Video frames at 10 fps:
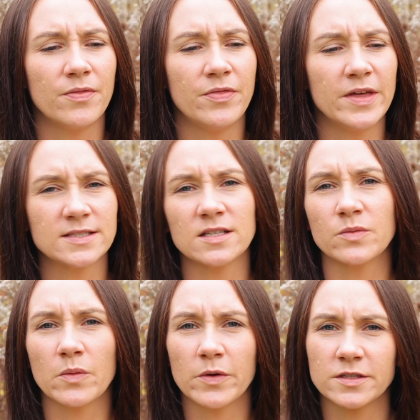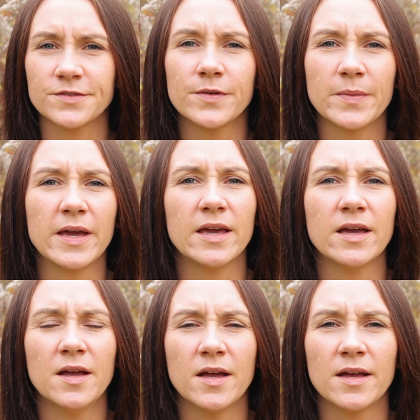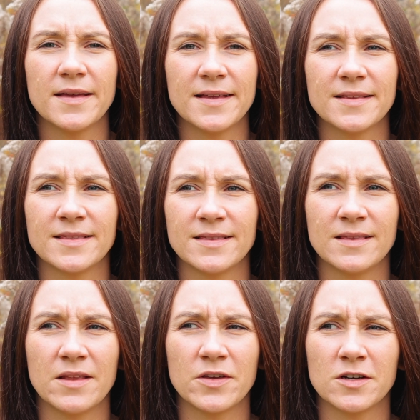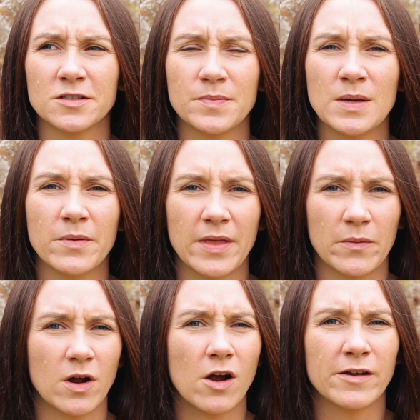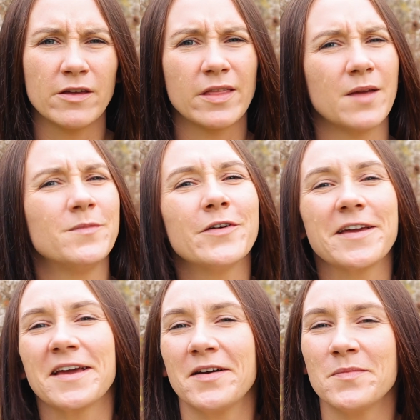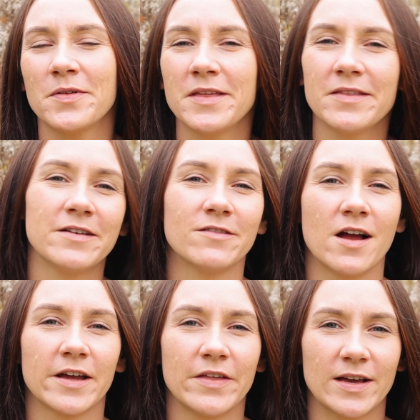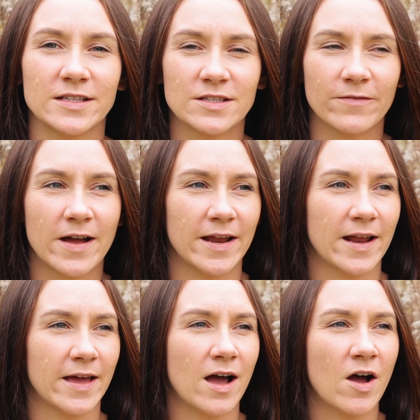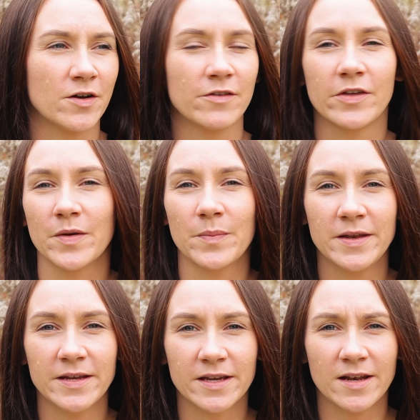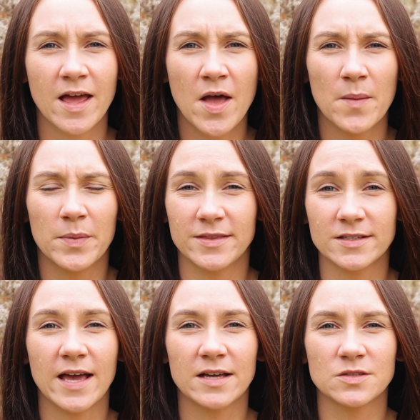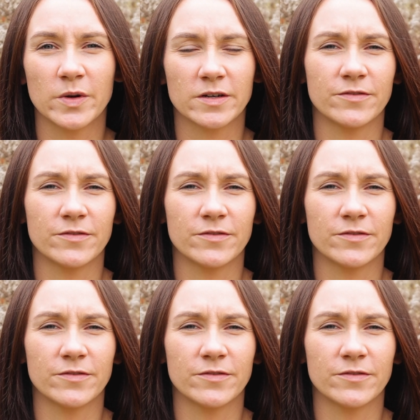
This is what works for me. There's people that would argue that I'm doing it completely wrong, and that's fine. I honor their opinion, but this has worked